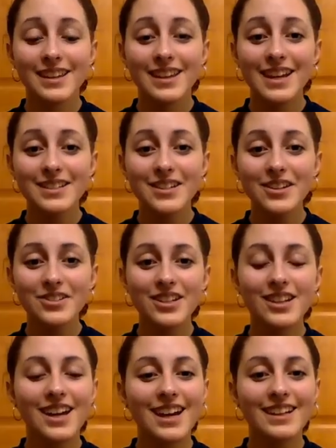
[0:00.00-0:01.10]
Thanks,
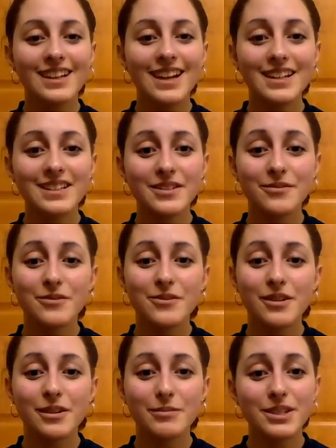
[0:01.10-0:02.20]
Sandra. And next
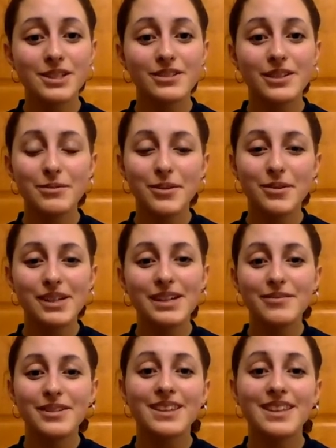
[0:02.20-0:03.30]
for Mr. Ramponi
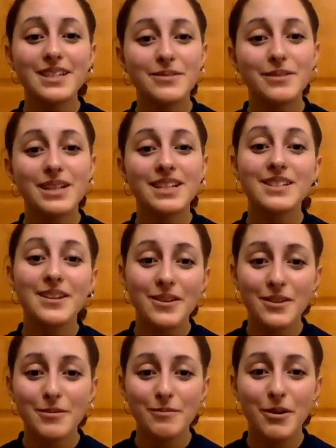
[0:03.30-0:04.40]
with this week's
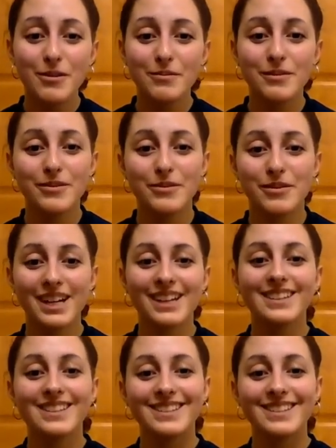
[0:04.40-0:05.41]
poem of the week.